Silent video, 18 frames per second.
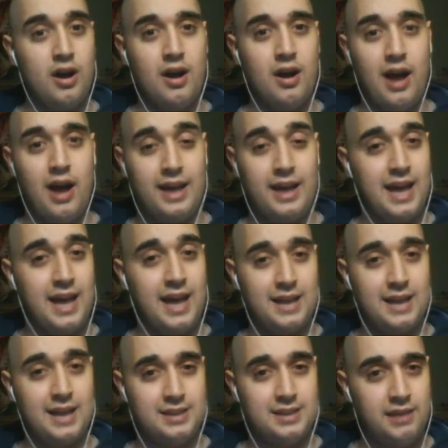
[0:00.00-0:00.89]
"I
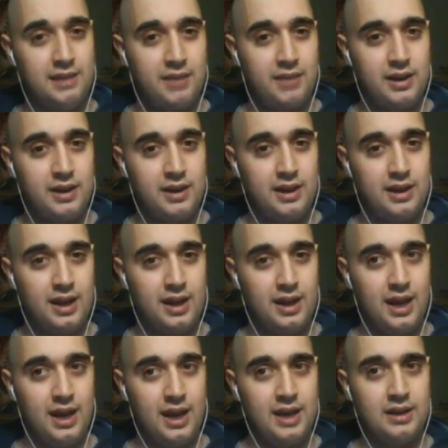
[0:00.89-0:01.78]
can't even"
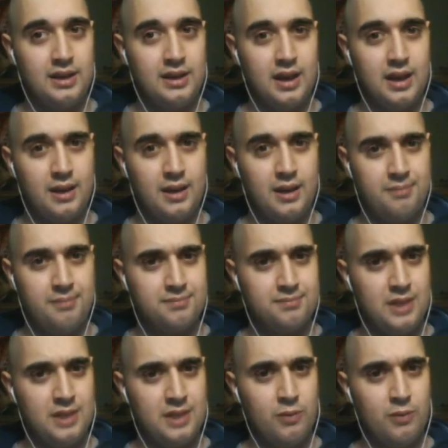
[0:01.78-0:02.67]
in a
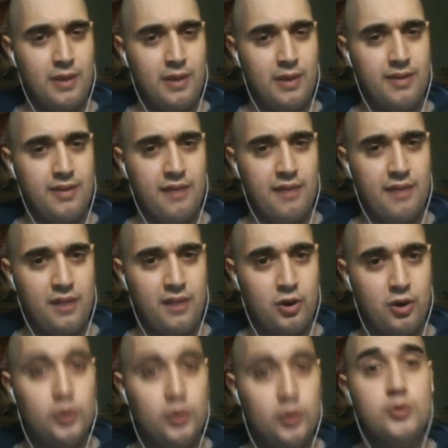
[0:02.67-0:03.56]
way that they're
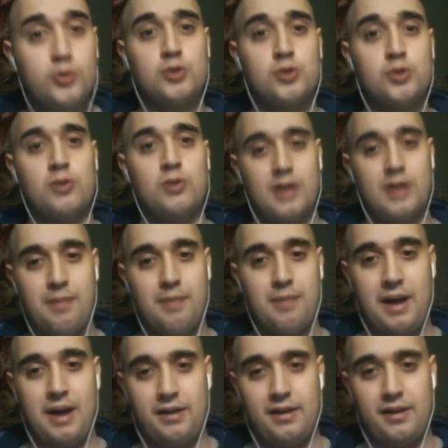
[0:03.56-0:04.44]
neutral
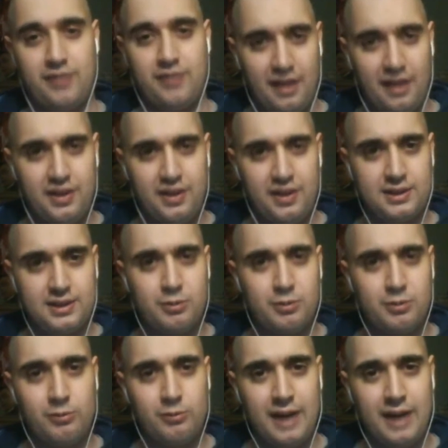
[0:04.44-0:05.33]
about it. I think
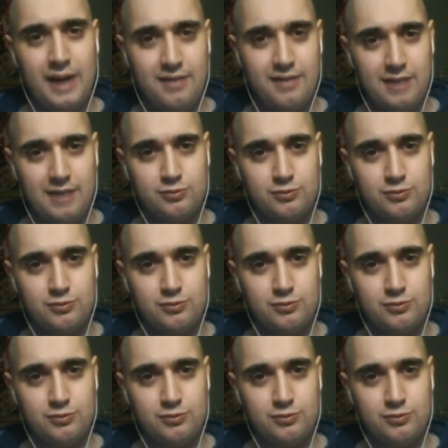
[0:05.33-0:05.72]
someone would have to have.